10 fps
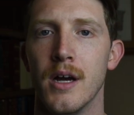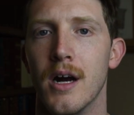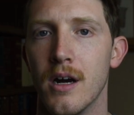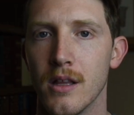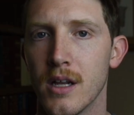
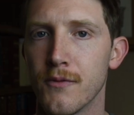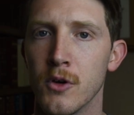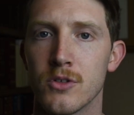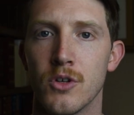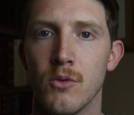uh, a lot of
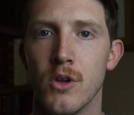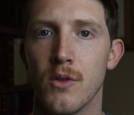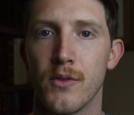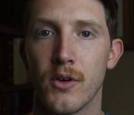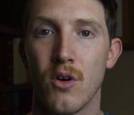folks don't
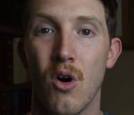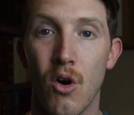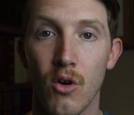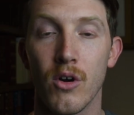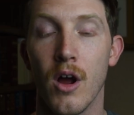know that there
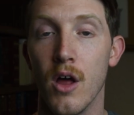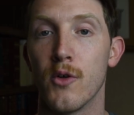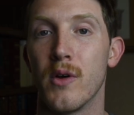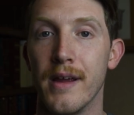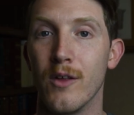are
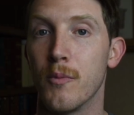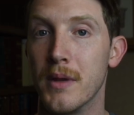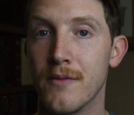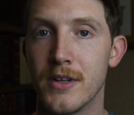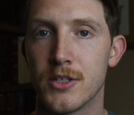other health
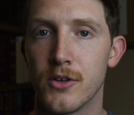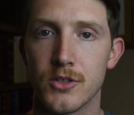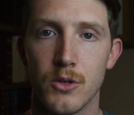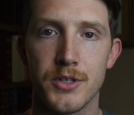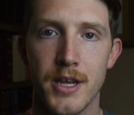benefits that are
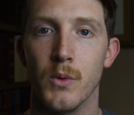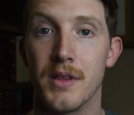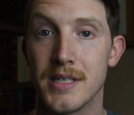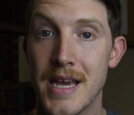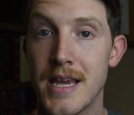associated
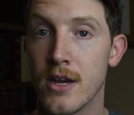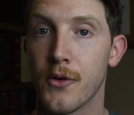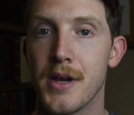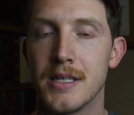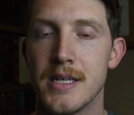with taking
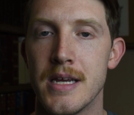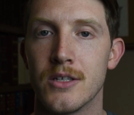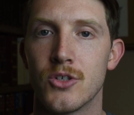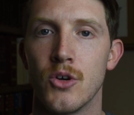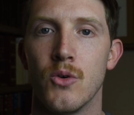
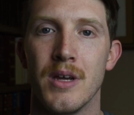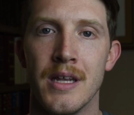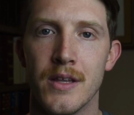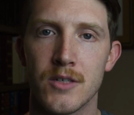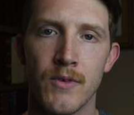creatine. So
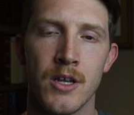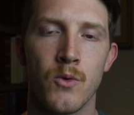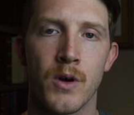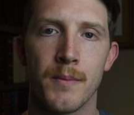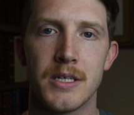in this video,
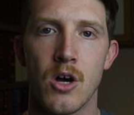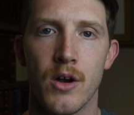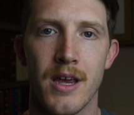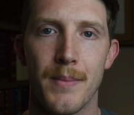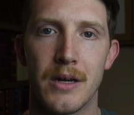we're gonna be
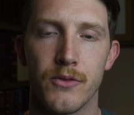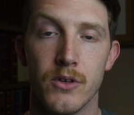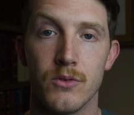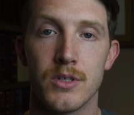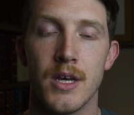talking about
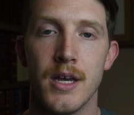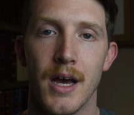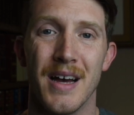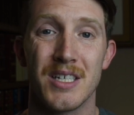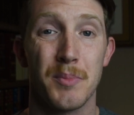those
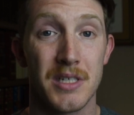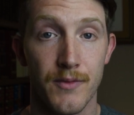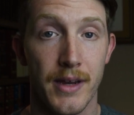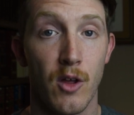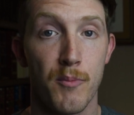uh,
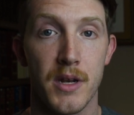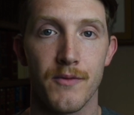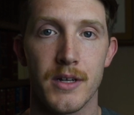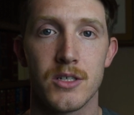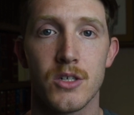specific health
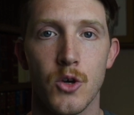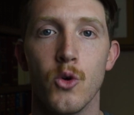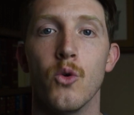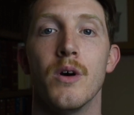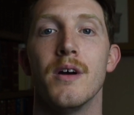benefits.
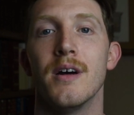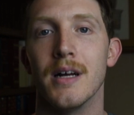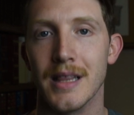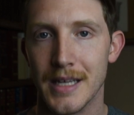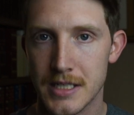So
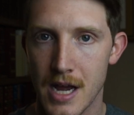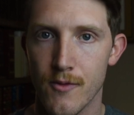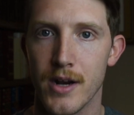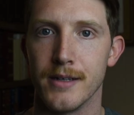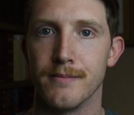let's dive right